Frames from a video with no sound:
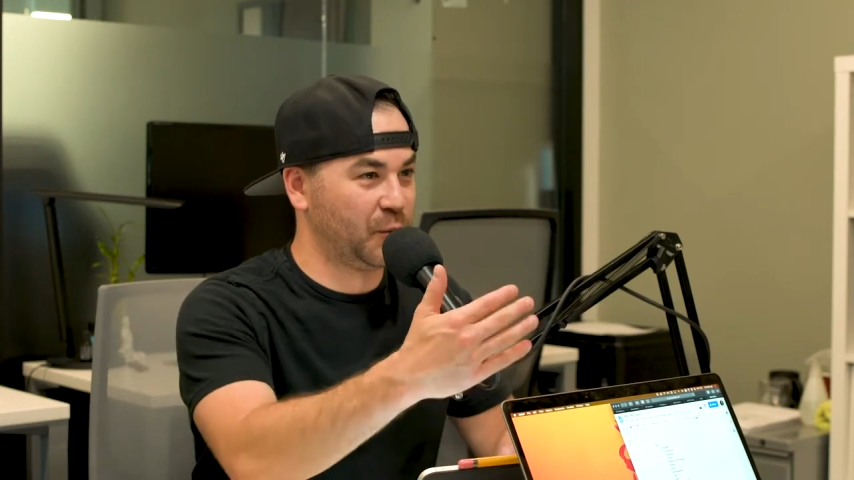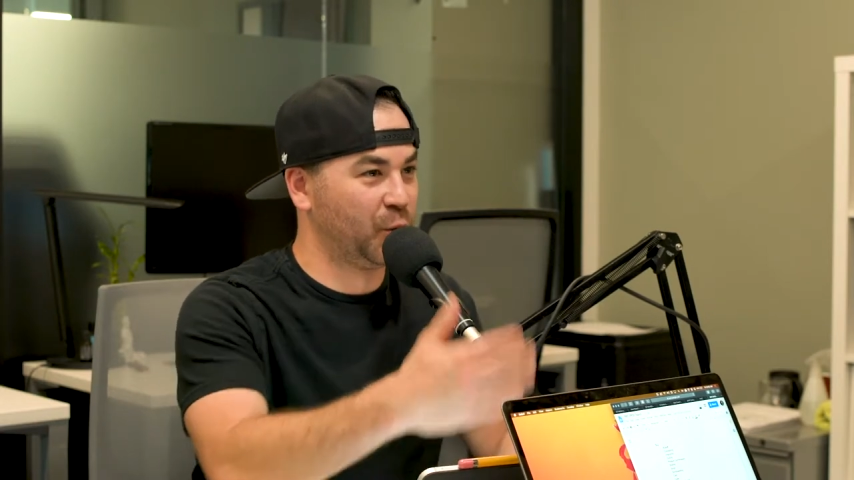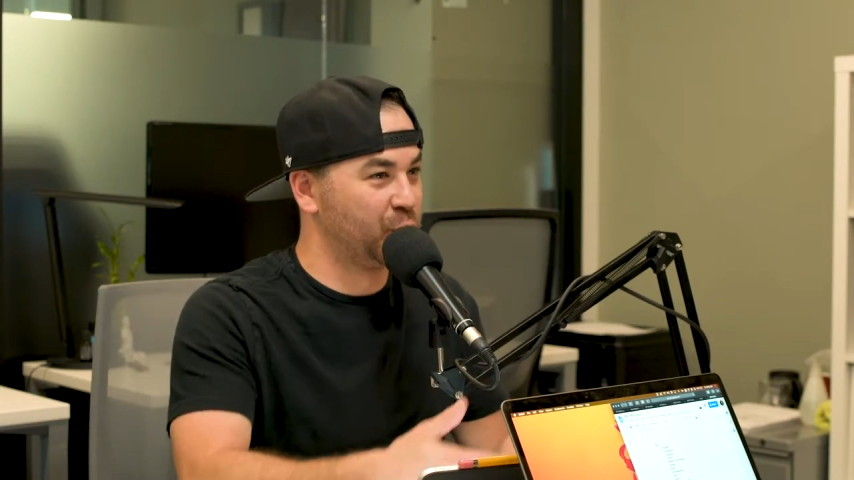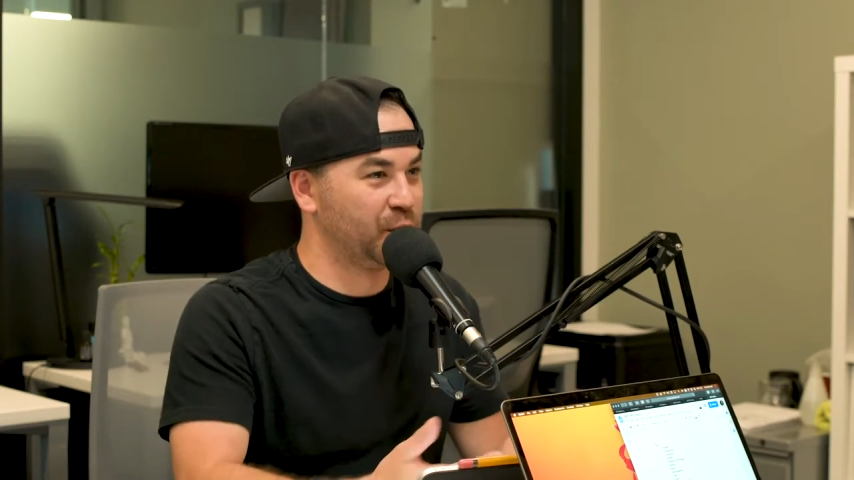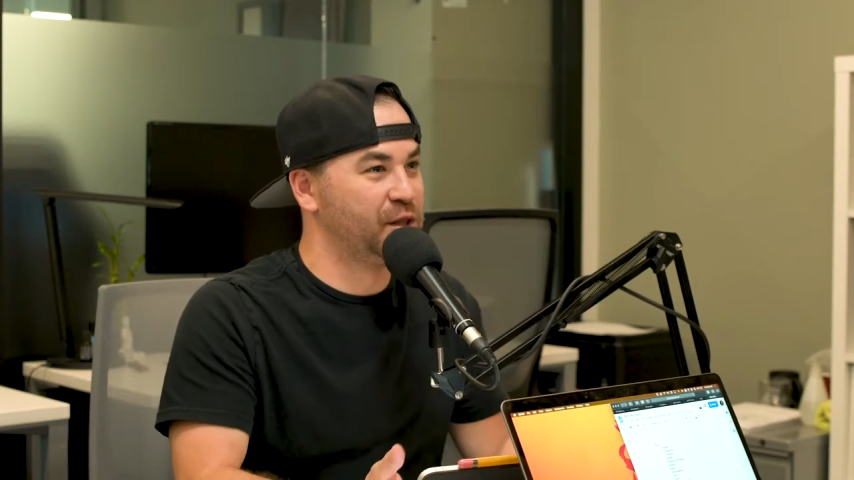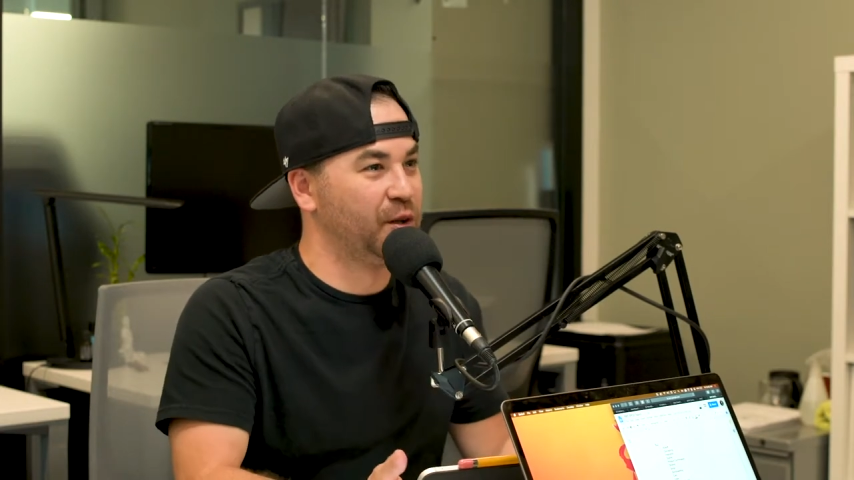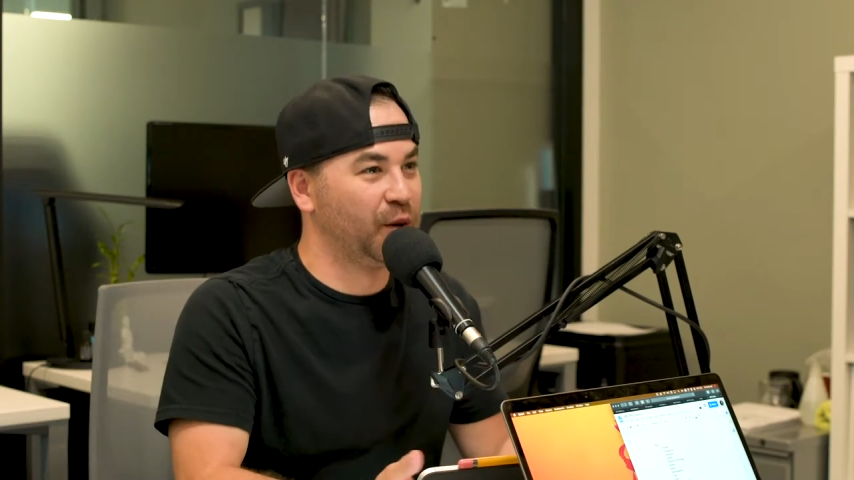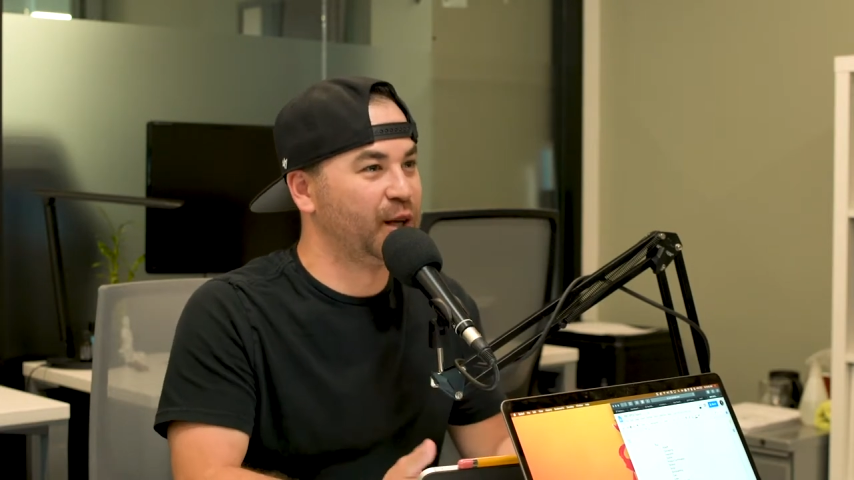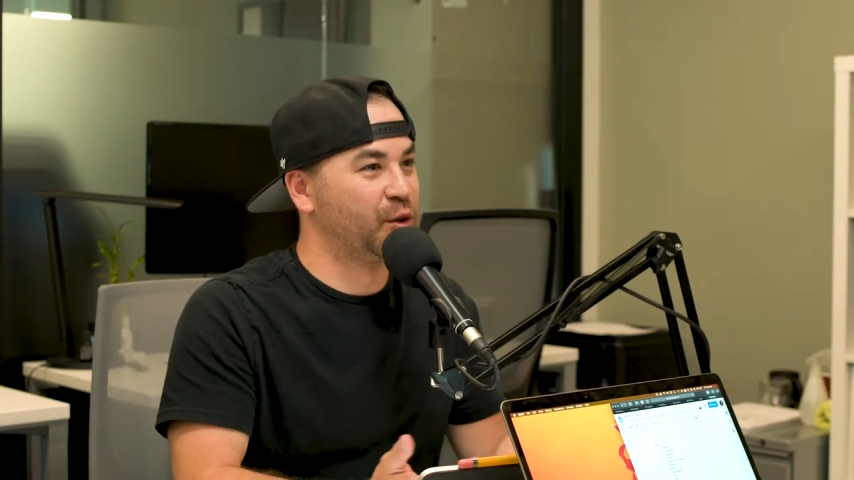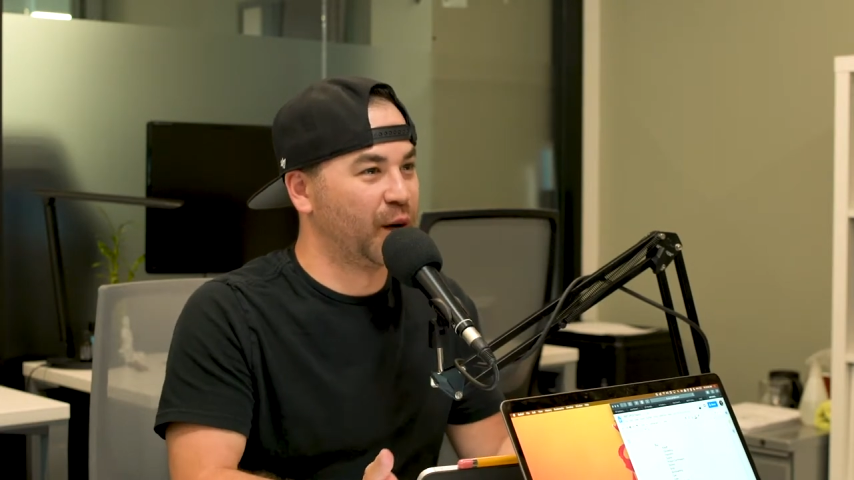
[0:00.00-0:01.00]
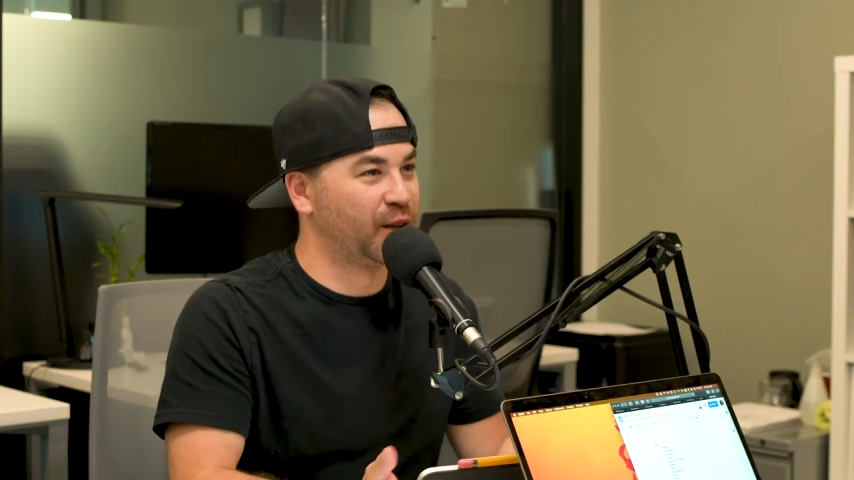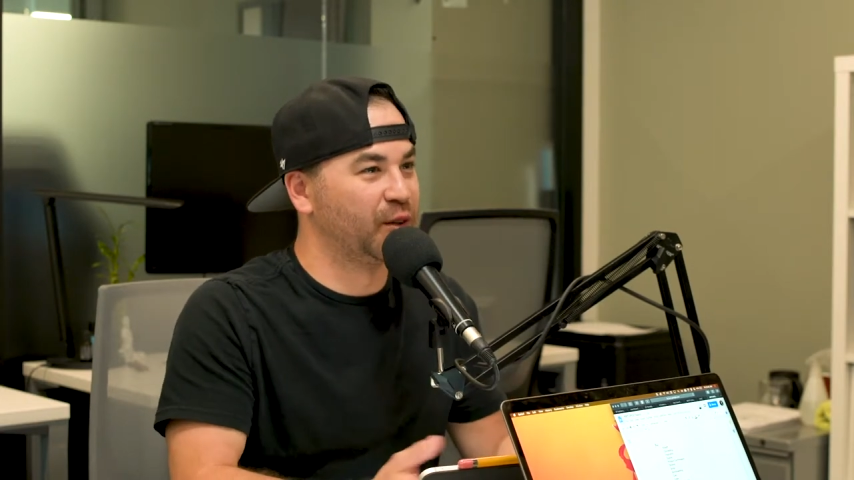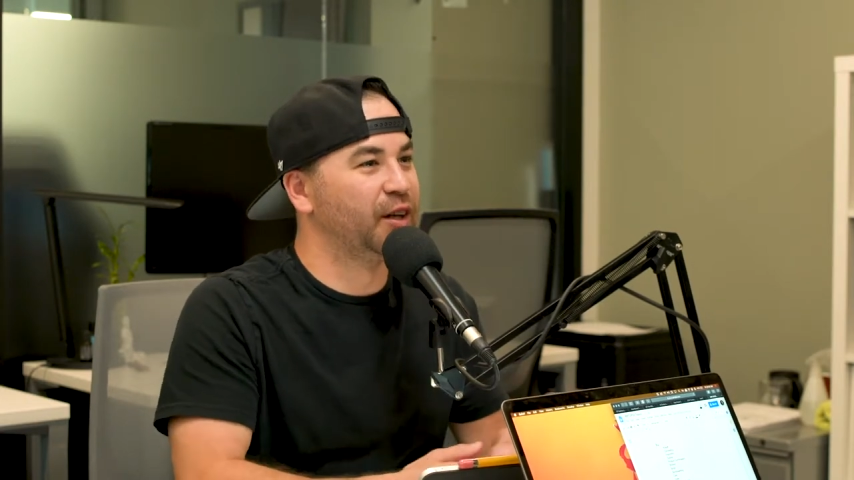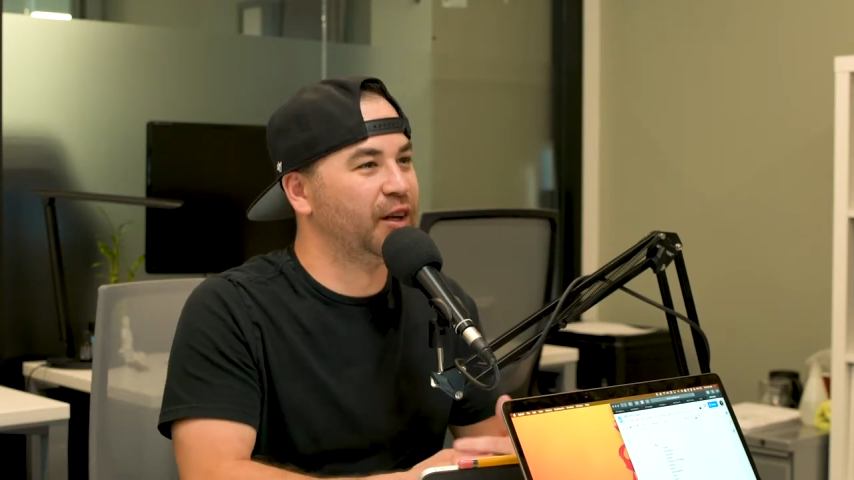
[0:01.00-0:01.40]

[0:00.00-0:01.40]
Which ones do you like, director?